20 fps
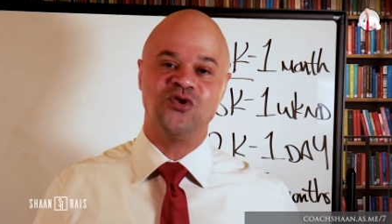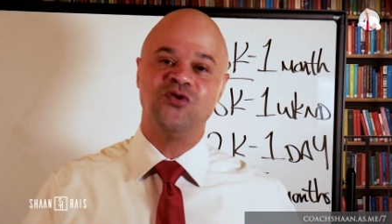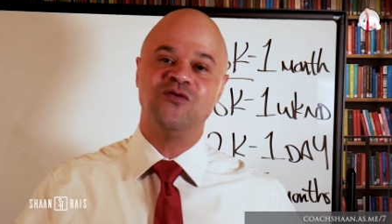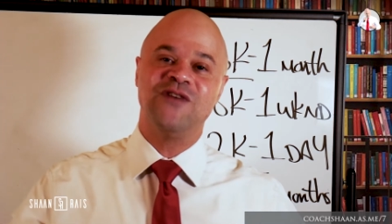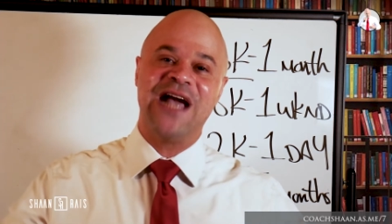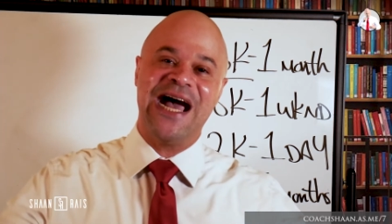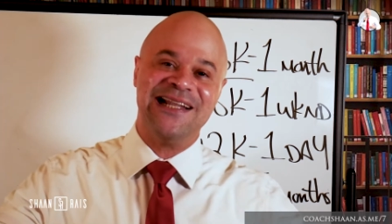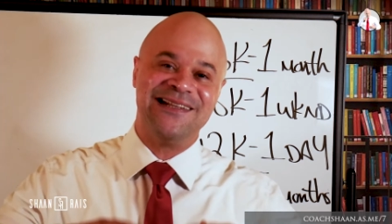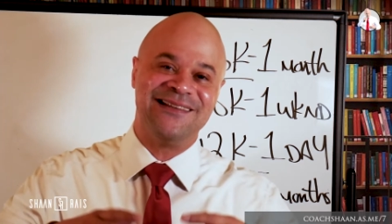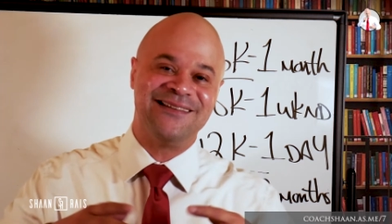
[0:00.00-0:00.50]
You
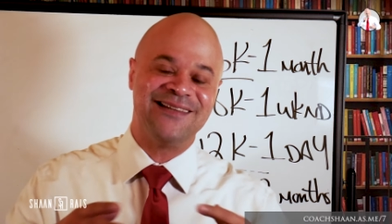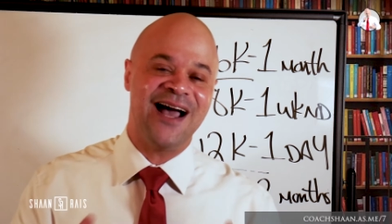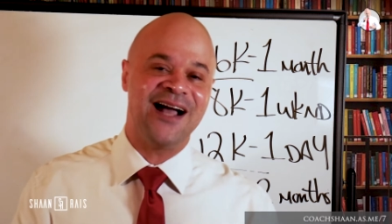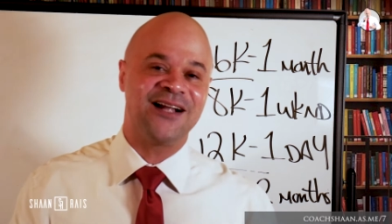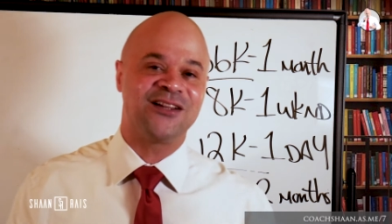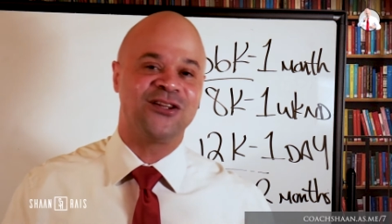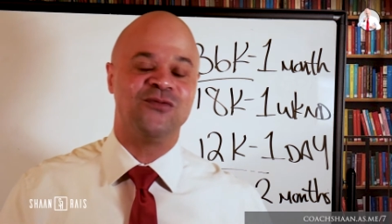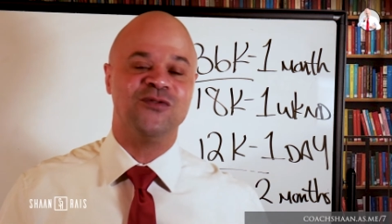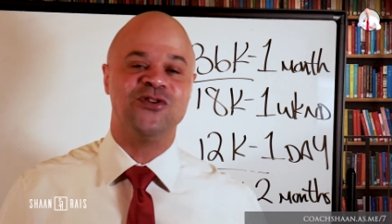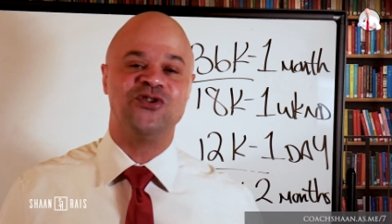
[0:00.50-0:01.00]
got
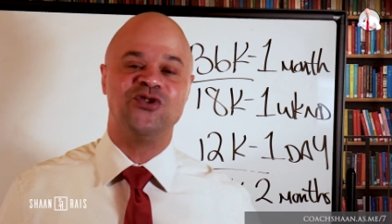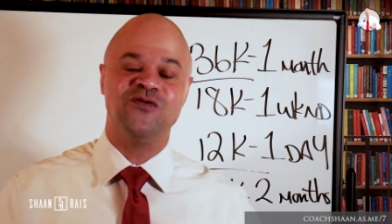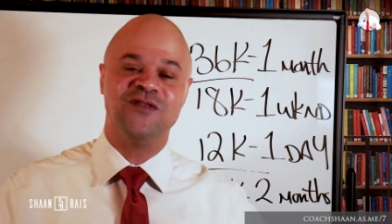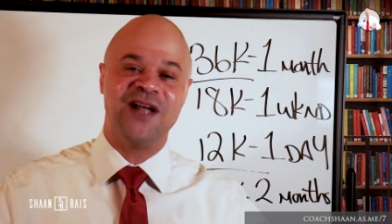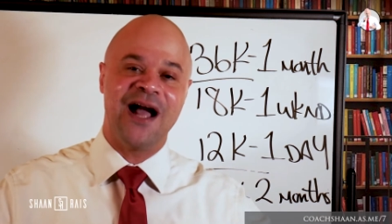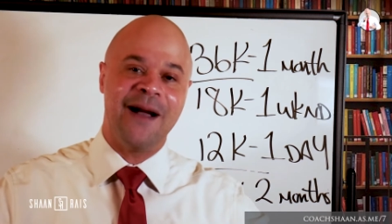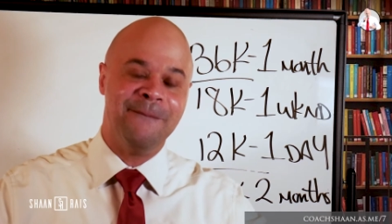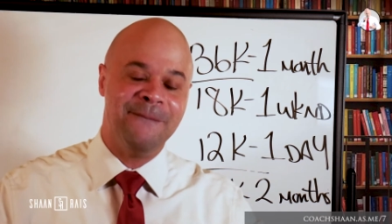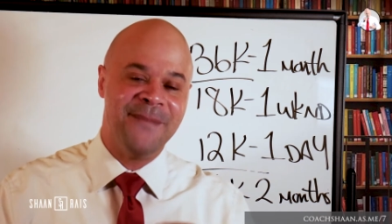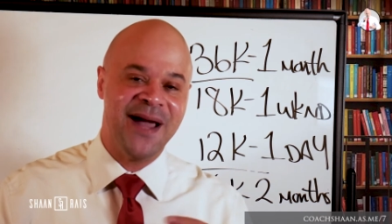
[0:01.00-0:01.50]
doctorates, you
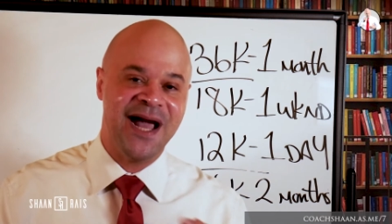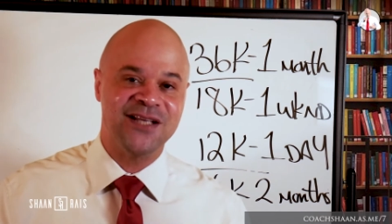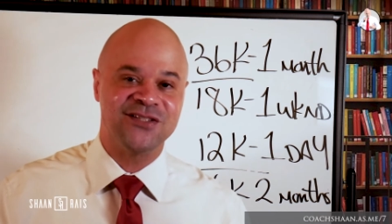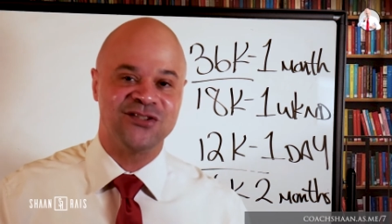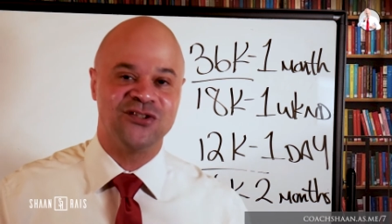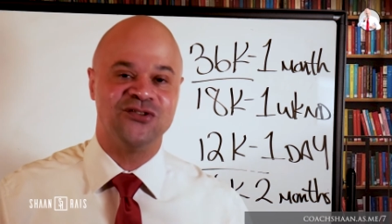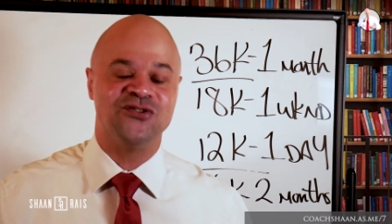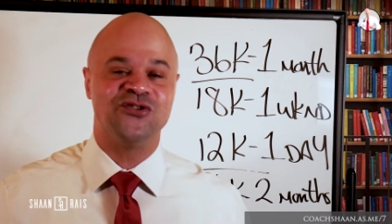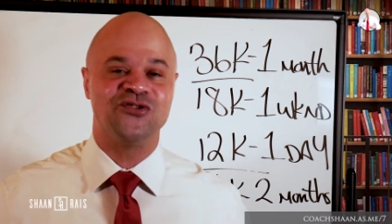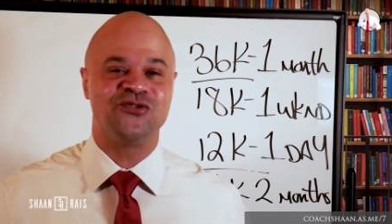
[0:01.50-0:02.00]
got
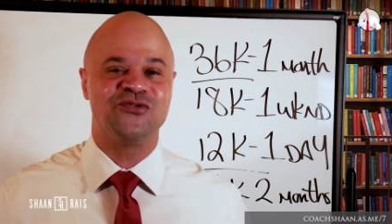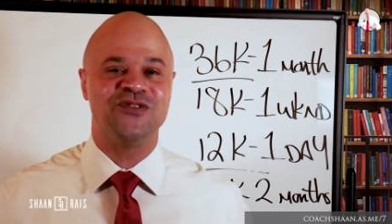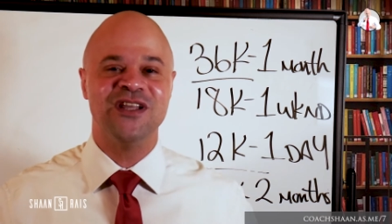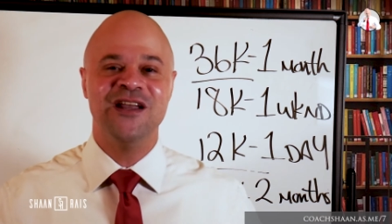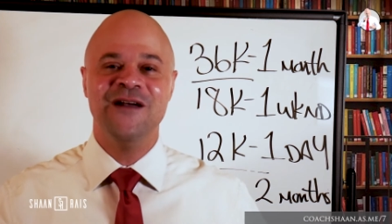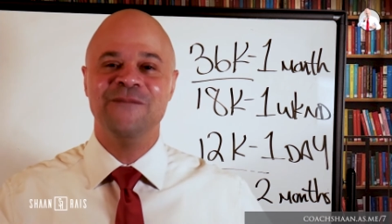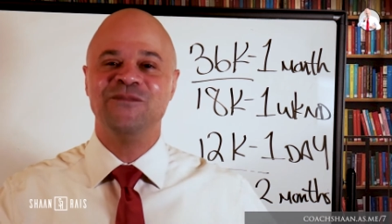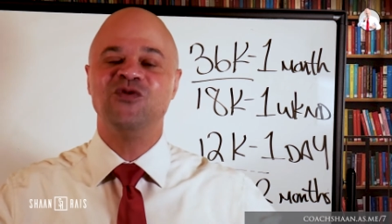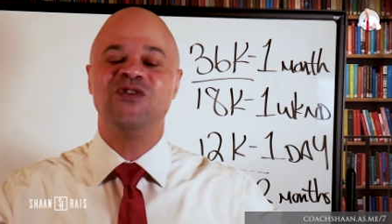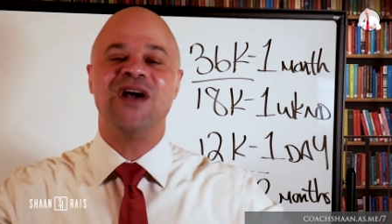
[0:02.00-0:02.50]
master's degrees,
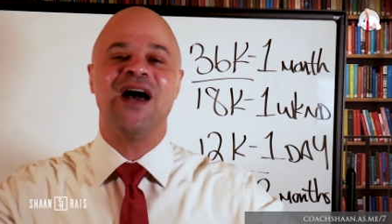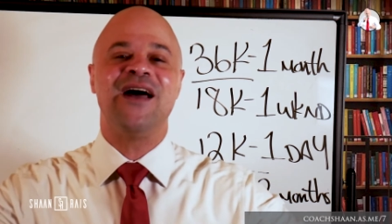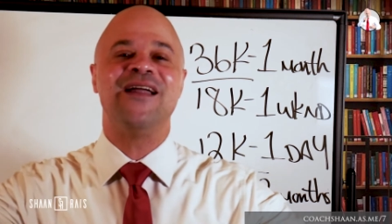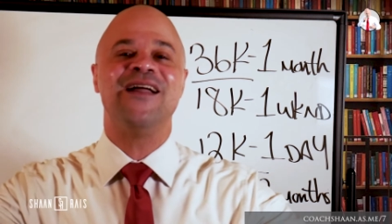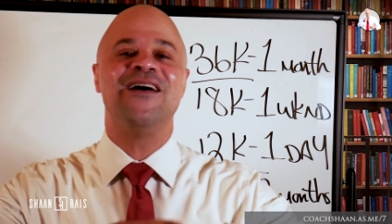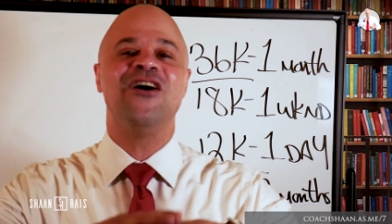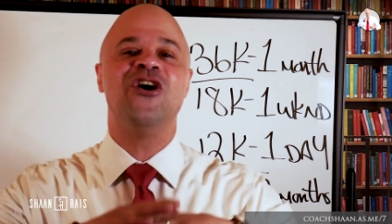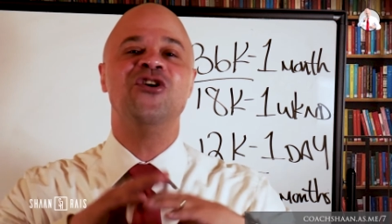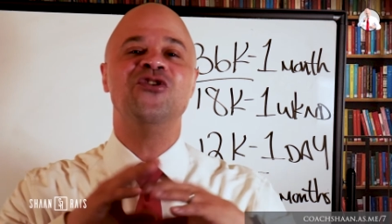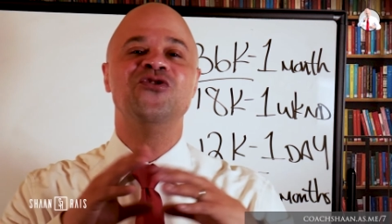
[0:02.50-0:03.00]
you got
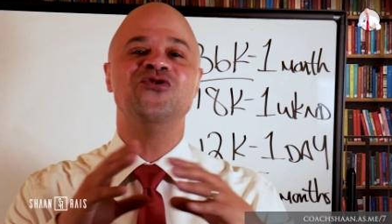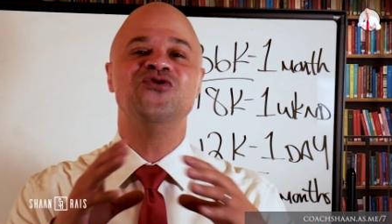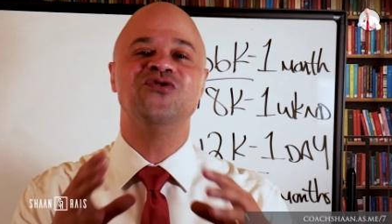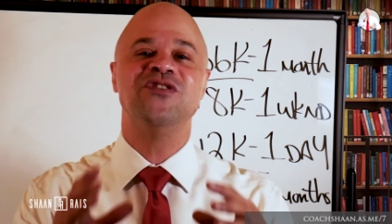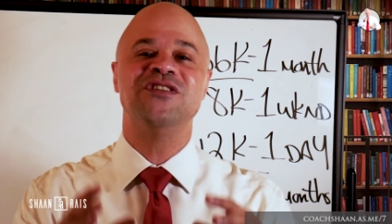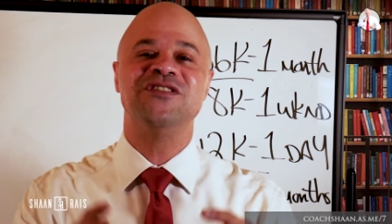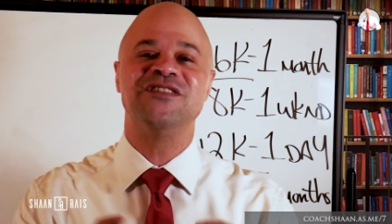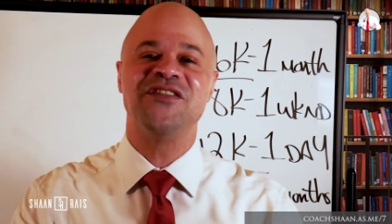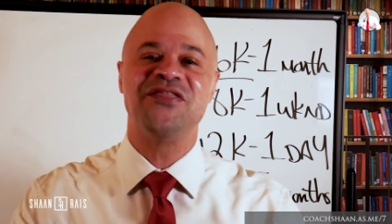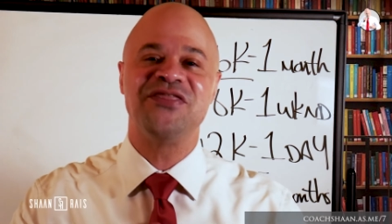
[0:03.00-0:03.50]

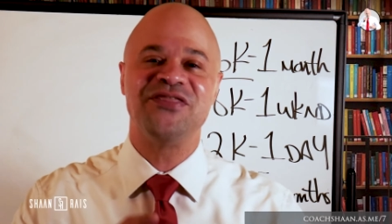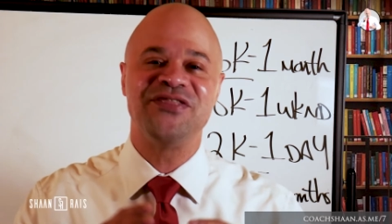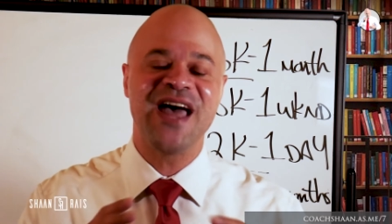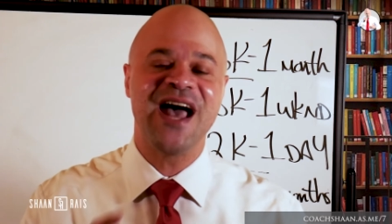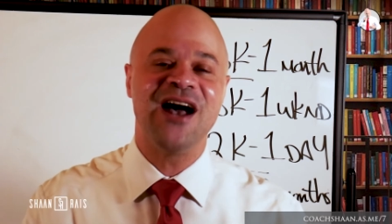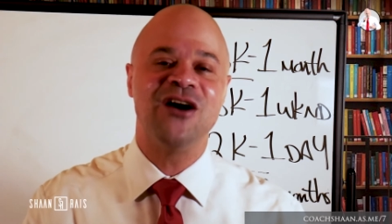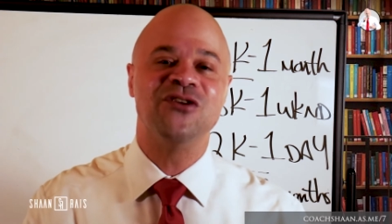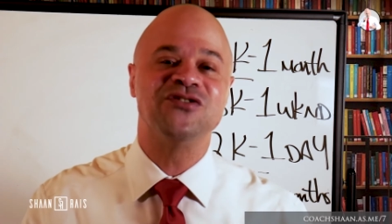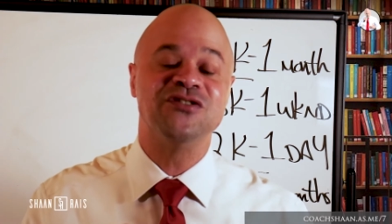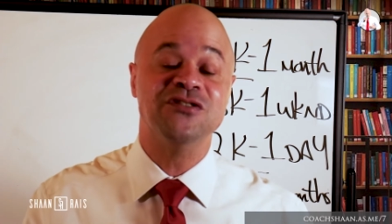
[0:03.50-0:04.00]
hundreds and
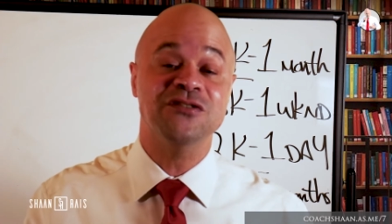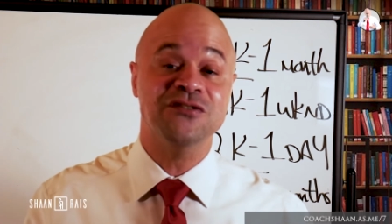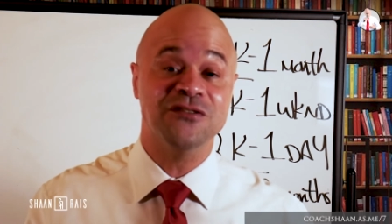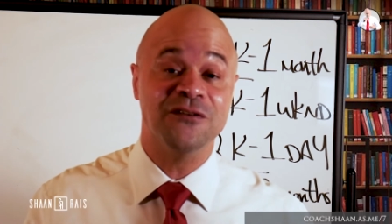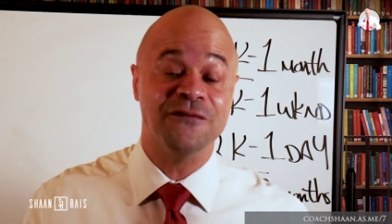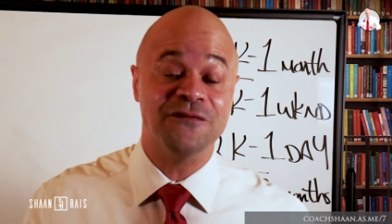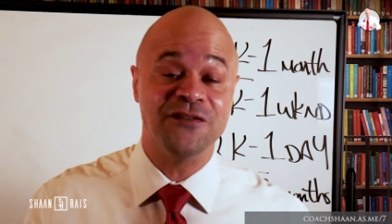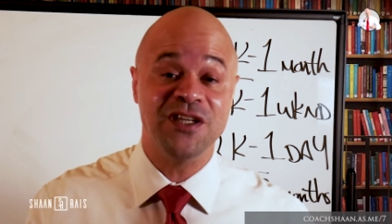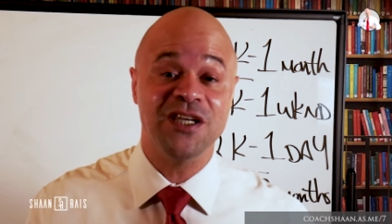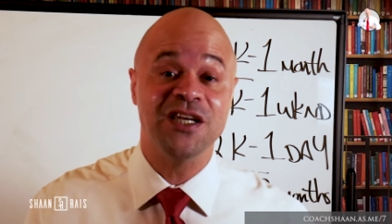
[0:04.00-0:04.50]
thousands
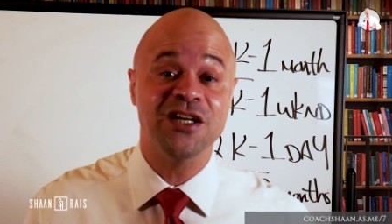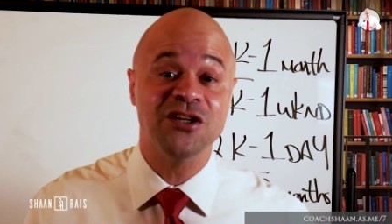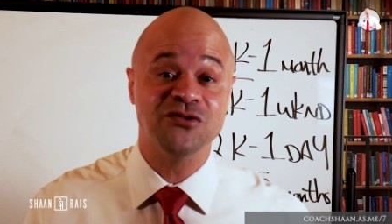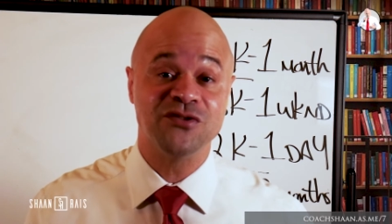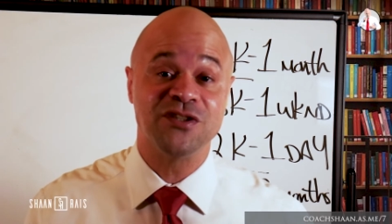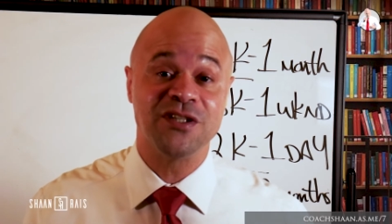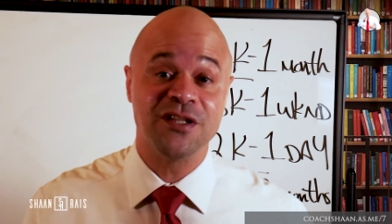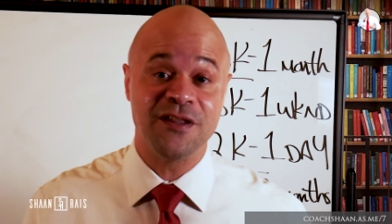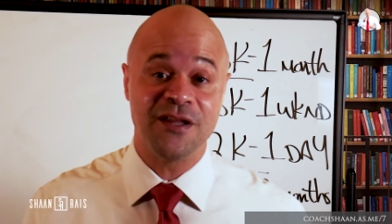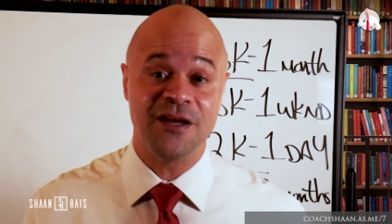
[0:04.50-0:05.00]
of
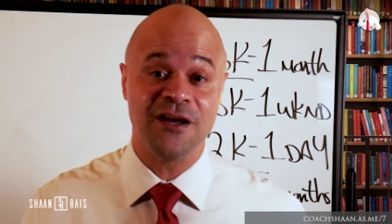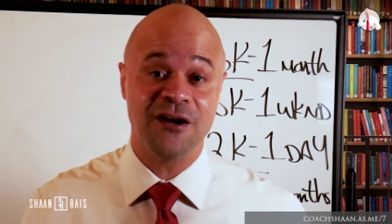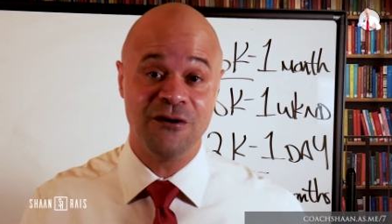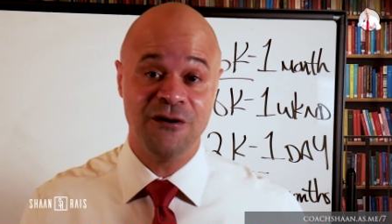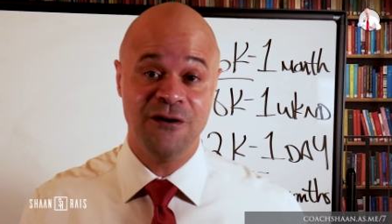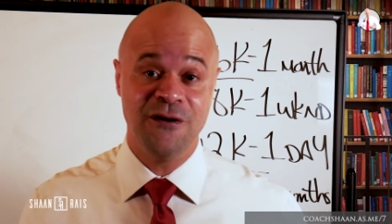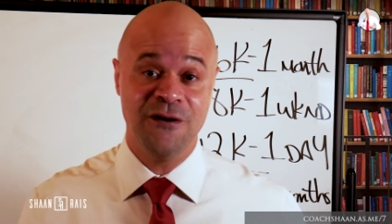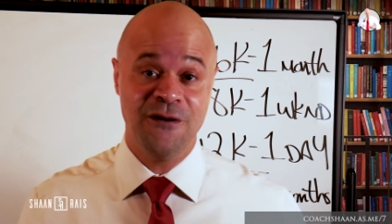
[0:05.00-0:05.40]
years in there